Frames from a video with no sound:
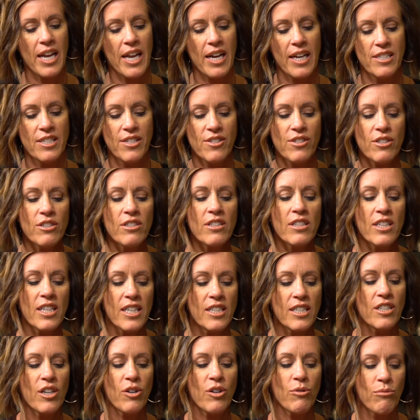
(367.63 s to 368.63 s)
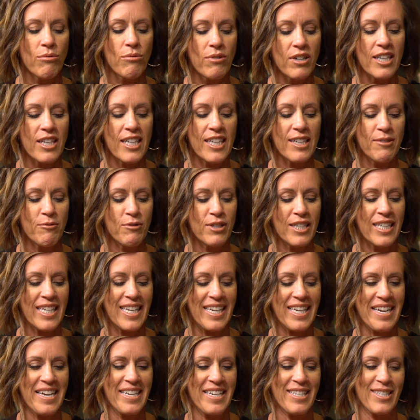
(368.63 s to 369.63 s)
and I certainly don't want what
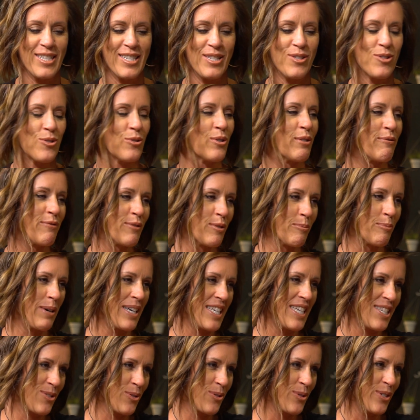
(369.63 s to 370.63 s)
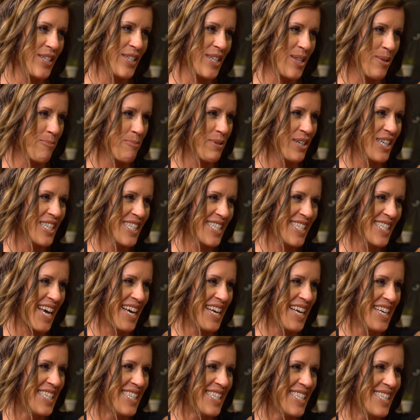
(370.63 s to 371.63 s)
he has in store for my soul in the
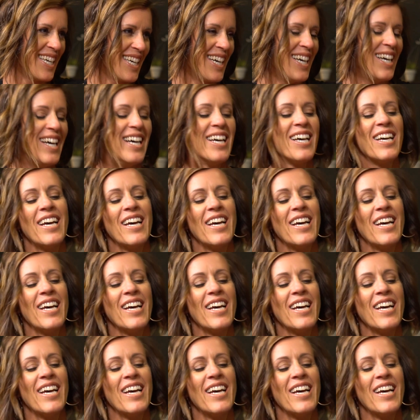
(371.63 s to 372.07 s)
process. Right.